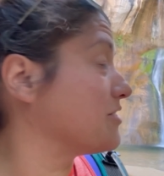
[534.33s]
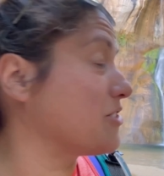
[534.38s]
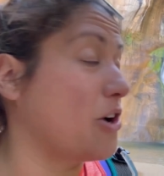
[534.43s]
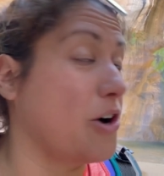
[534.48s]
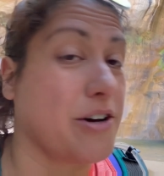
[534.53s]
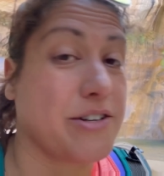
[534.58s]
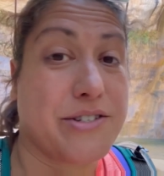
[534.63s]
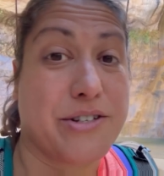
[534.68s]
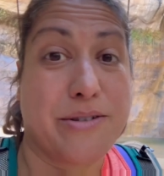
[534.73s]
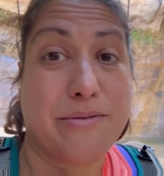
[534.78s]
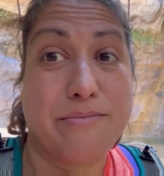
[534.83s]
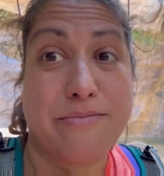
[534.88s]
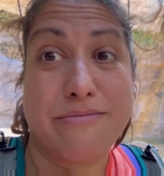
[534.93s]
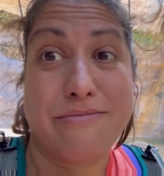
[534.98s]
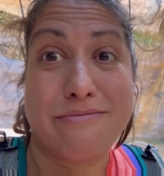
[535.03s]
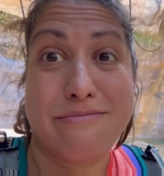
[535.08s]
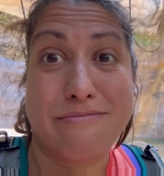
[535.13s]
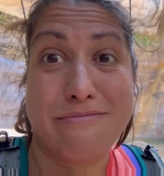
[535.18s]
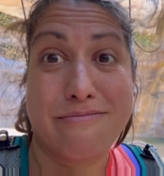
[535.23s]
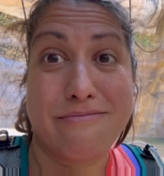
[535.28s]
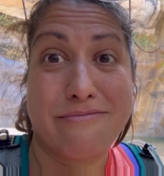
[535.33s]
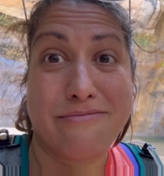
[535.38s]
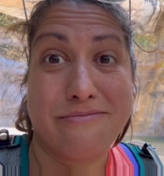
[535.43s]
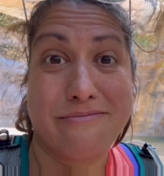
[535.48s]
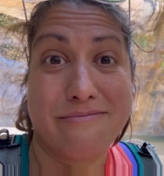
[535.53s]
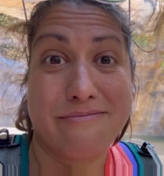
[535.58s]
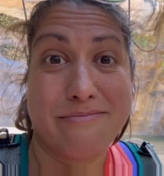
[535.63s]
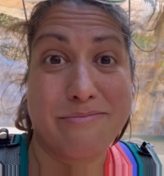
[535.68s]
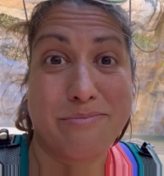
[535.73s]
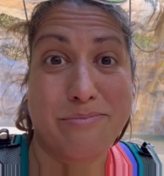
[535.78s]
Awesome,
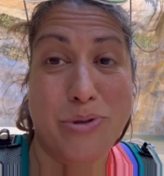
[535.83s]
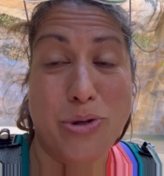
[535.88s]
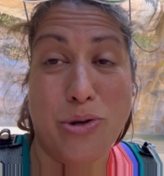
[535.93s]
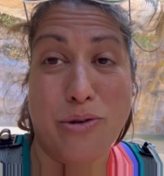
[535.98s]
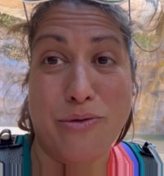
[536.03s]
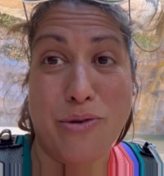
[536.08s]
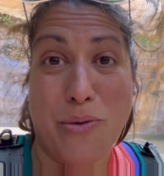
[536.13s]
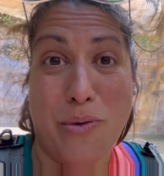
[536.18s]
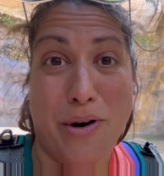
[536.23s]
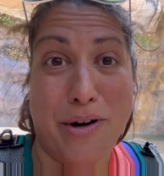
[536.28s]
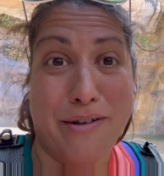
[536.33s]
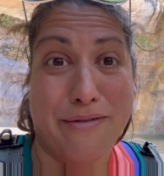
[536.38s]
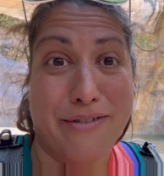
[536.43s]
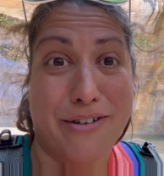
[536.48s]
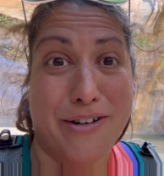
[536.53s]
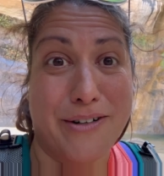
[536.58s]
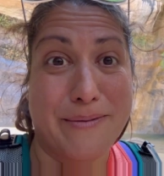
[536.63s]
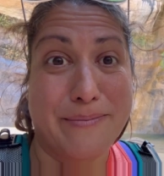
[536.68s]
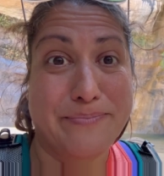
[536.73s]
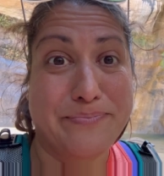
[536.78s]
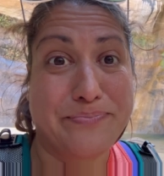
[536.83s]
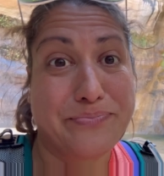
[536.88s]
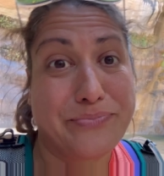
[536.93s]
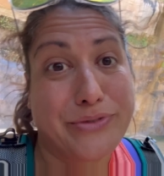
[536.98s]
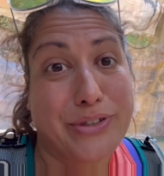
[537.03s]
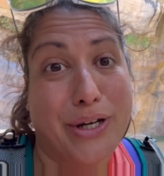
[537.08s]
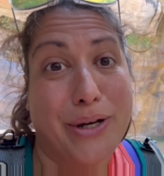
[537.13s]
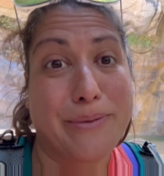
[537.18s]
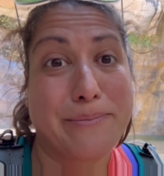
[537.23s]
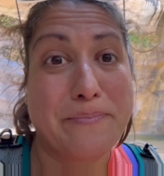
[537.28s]
beautiful waterfall.
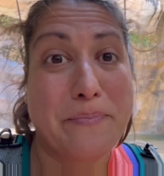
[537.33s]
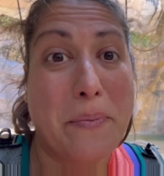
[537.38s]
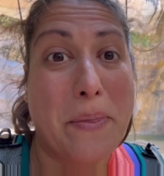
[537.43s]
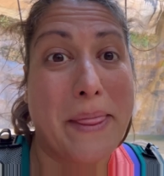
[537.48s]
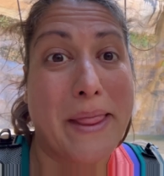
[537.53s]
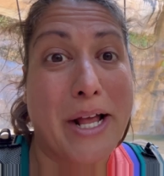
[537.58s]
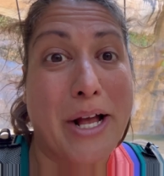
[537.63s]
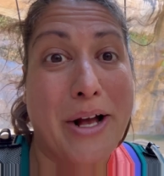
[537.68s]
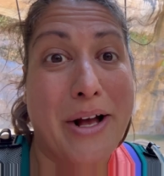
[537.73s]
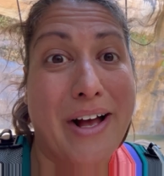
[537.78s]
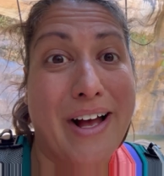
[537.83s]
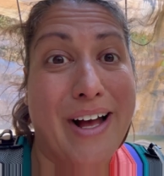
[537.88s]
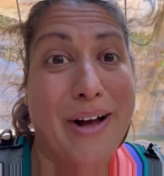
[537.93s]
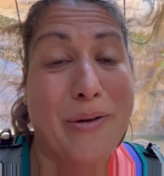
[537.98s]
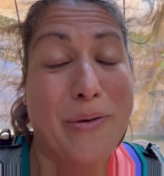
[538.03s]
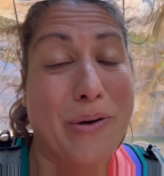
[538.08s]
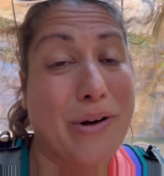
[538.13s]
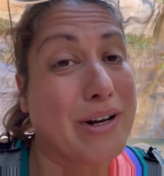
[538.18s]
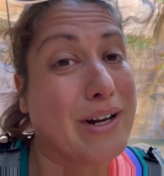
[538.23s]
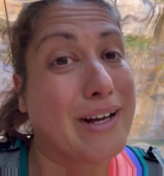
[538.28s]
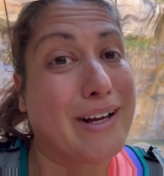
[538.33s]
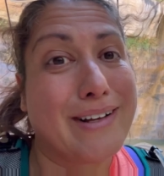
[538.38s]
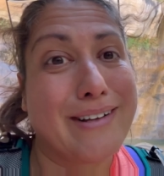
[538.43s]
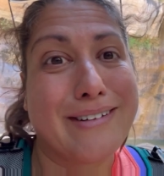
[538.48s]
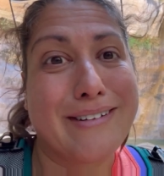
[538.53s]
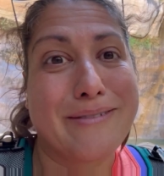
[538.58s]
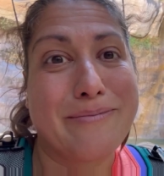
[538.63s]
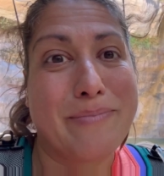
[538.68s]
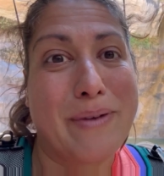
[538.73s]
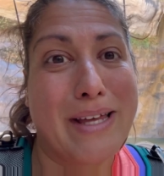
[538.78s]
So we're going to
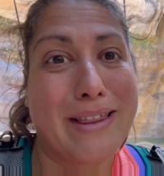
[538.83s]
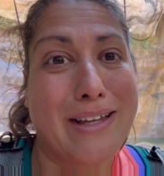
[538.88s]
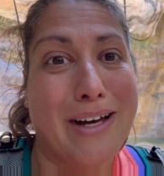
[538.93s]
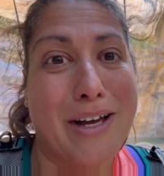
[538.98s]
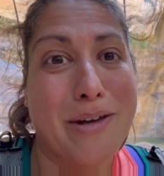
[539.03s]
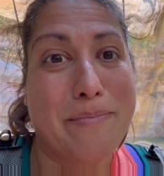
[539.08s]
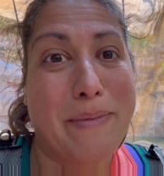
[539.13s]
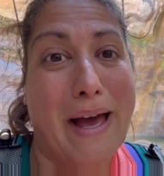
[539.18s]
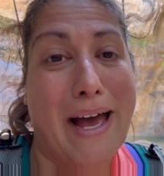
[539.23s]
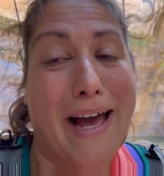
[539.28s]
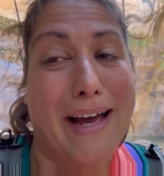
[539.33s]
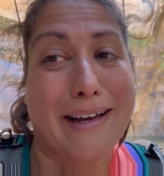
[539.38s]
make the hike back.